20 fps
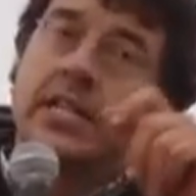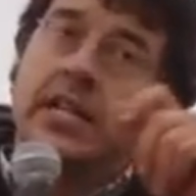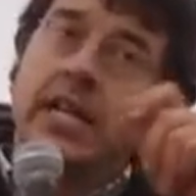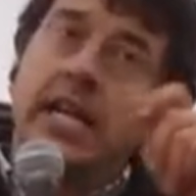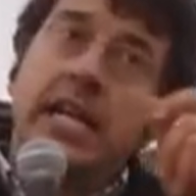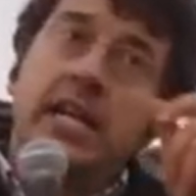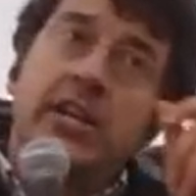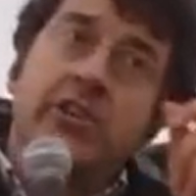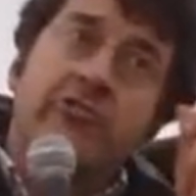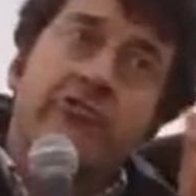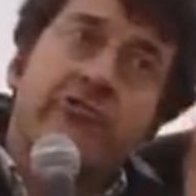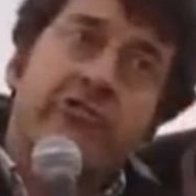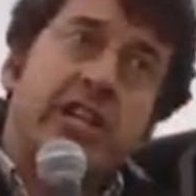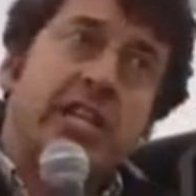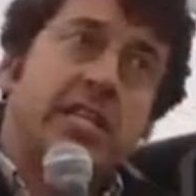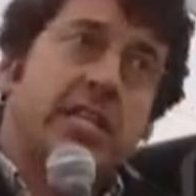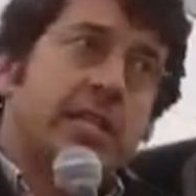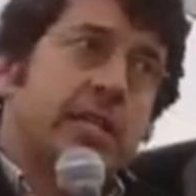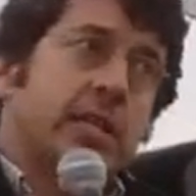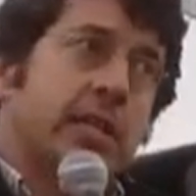to
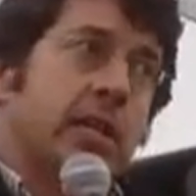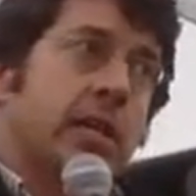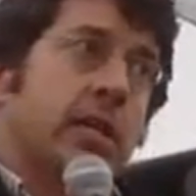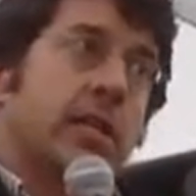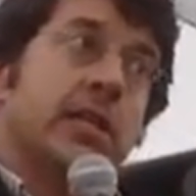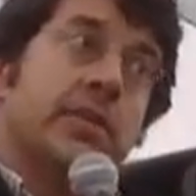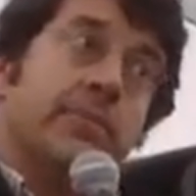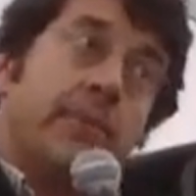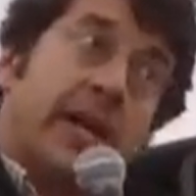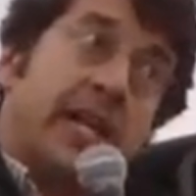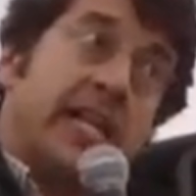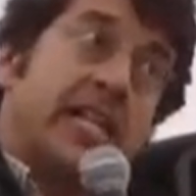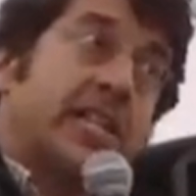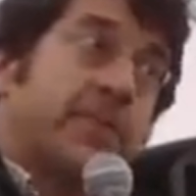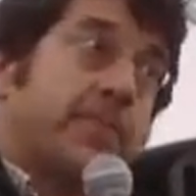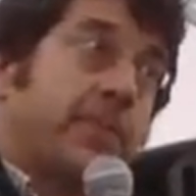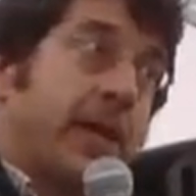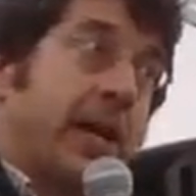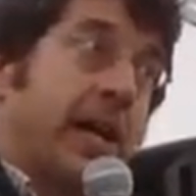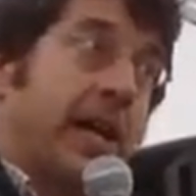increase the money
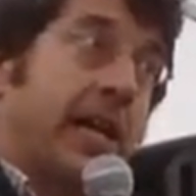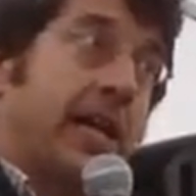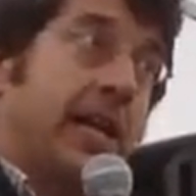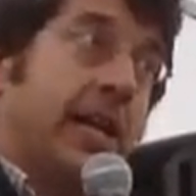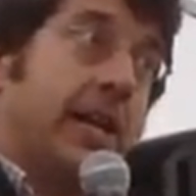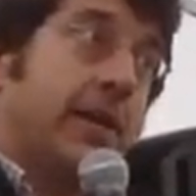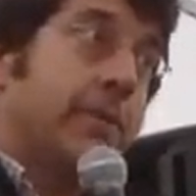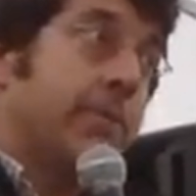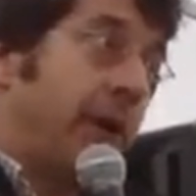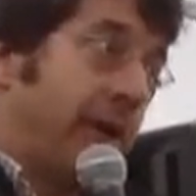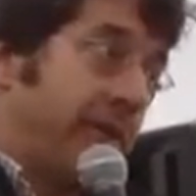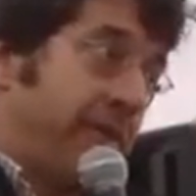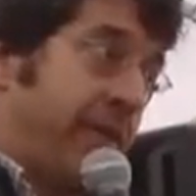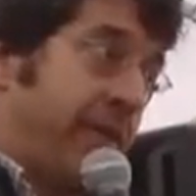supply by